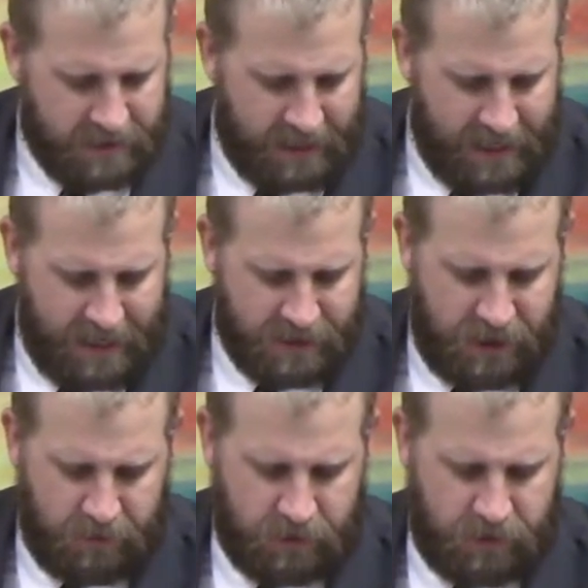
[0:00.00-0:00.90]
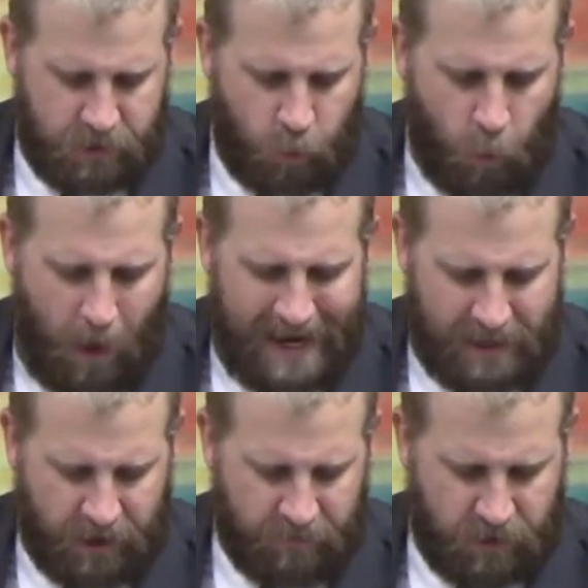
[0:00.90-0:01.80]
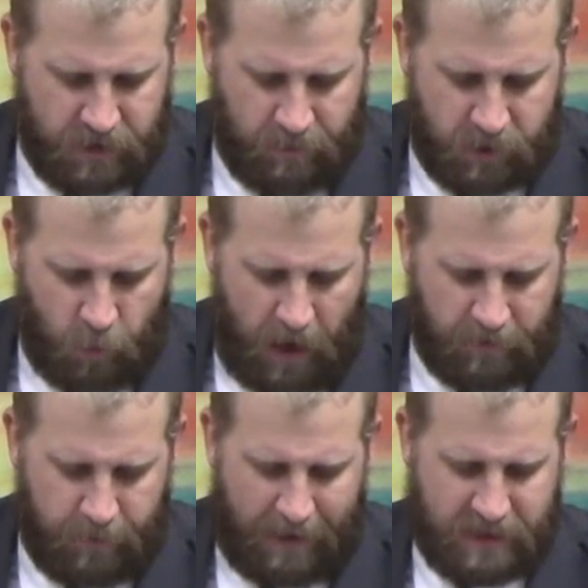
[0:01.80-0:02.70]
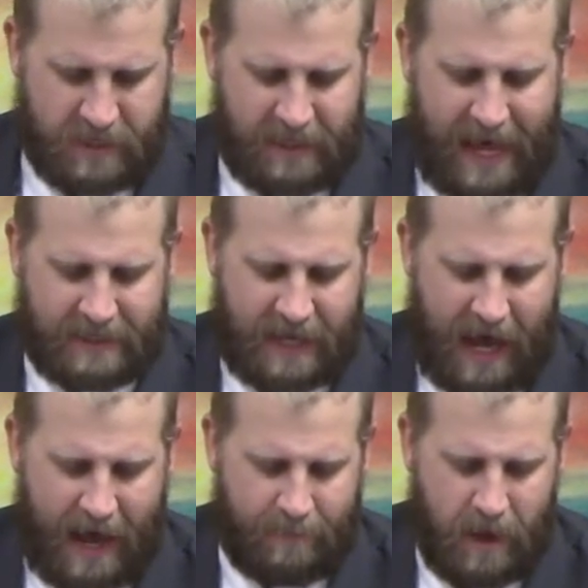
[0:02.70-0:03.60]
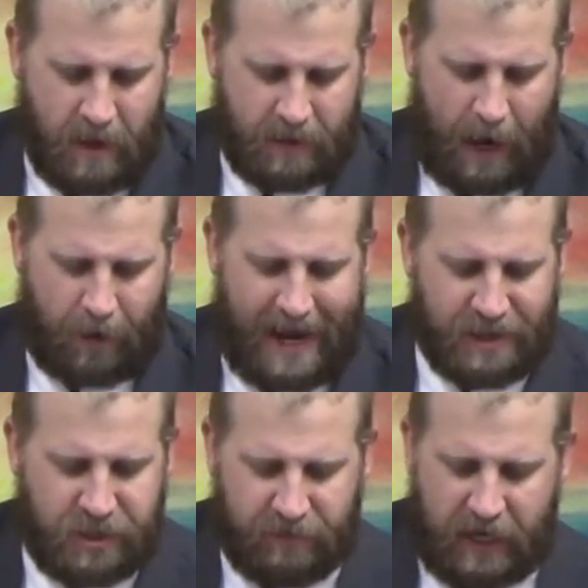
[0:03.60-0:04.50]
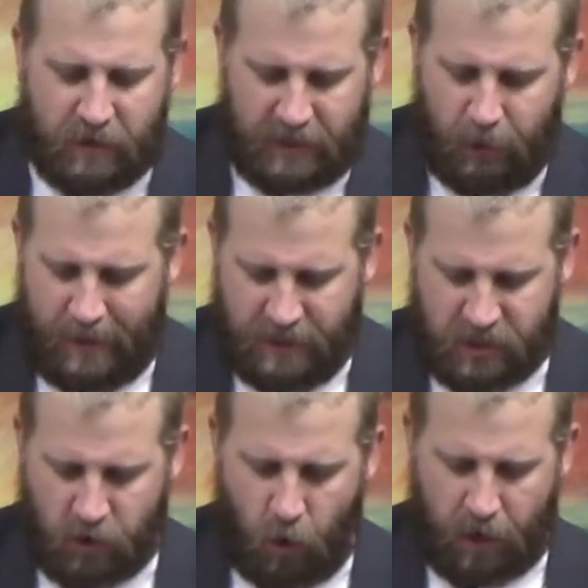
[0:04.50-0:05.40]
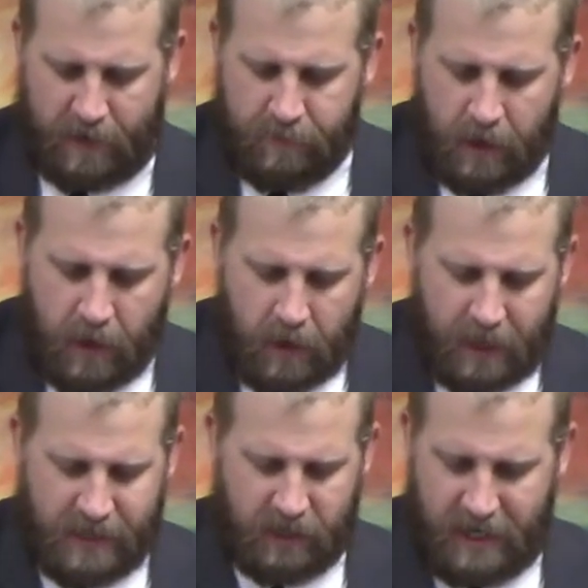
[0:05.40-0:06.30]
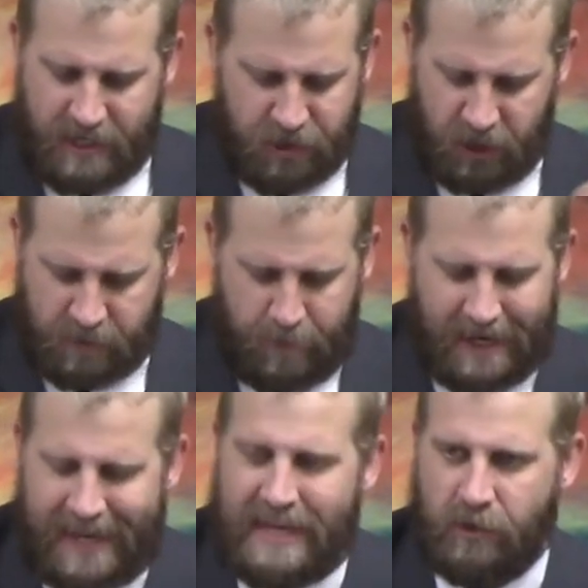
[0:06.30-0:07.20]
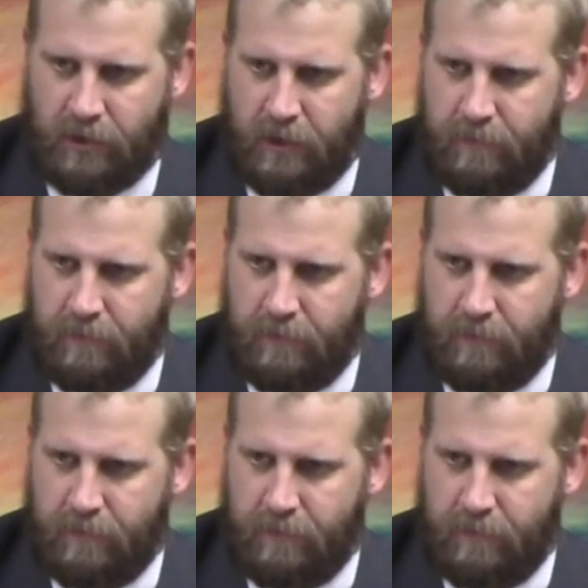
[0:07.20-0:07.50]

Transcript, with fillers: 2 Kings chapter 20, look at verse number 12. The Bible says, At that time, now we're kind of shift gears a little bit in the story. He's, he's just been healed.